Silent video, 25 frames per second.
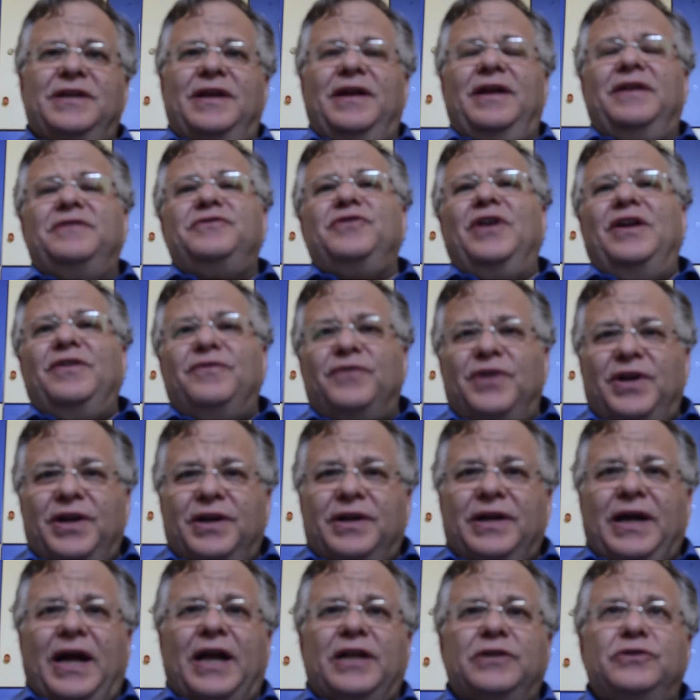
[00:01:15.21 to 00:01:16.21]
are trying
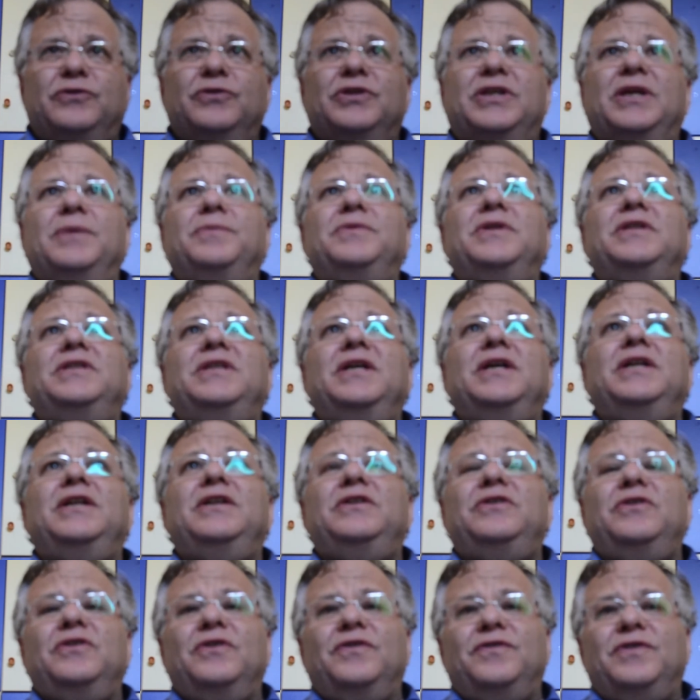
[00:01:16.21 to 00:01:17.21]
very hard to keep the
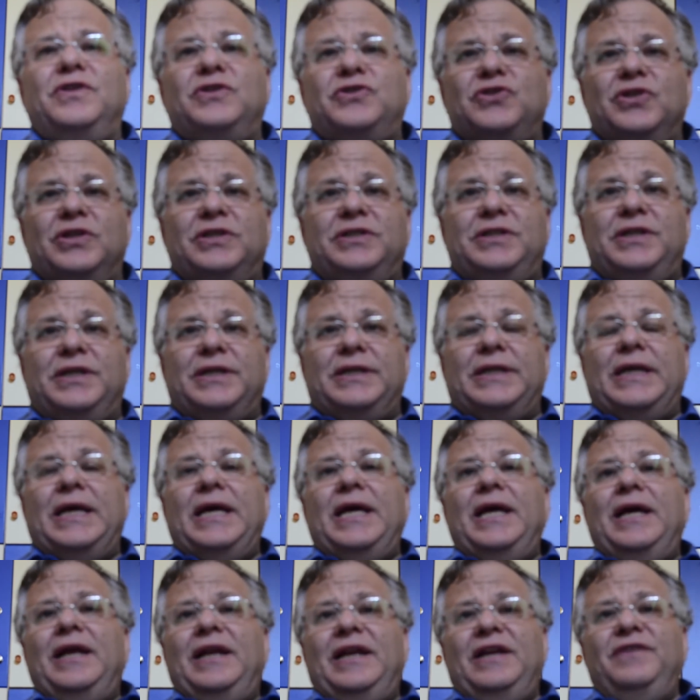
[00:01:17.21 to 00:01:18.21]
dignity of the children
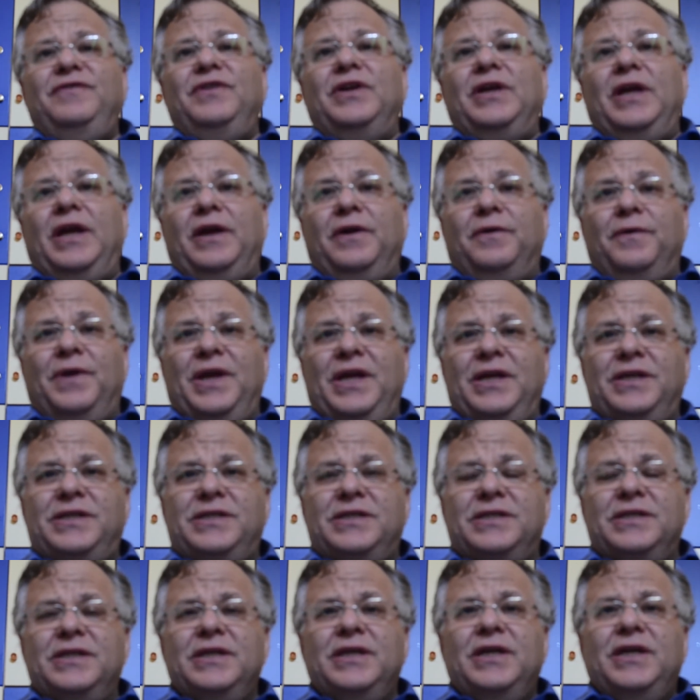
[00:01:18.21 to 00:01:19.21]
living in
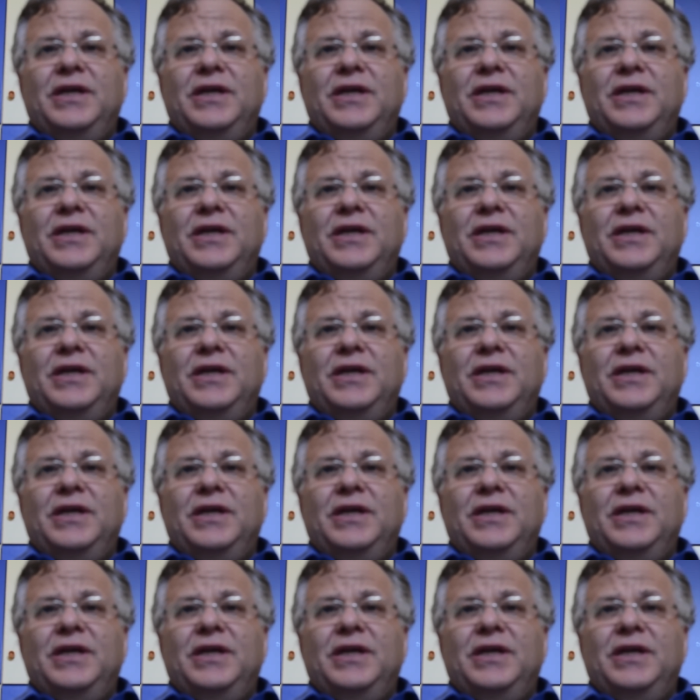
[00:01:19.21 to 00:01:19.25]
Greece,